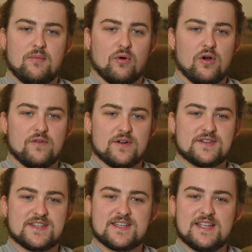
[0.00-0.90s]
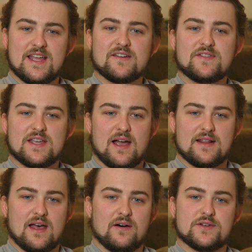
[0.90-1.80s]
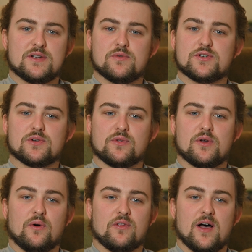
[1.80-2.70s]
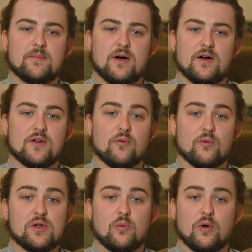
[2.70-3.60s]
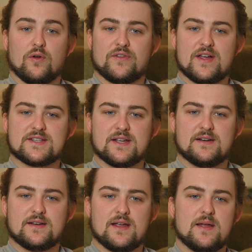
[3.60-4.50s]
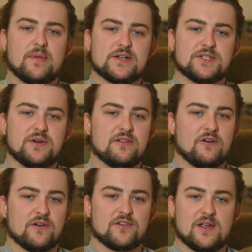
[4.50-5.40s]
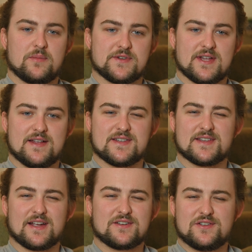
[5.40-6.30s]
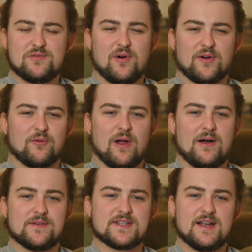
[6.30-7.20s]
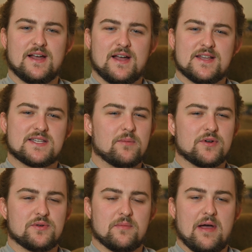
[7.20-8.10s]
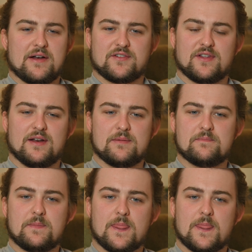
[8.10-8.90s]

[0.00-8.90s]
Moreover, to see if the ideology would truly hold up under real-world testing and by shooting large sample sizes like 200 rounds, similar to a match setting.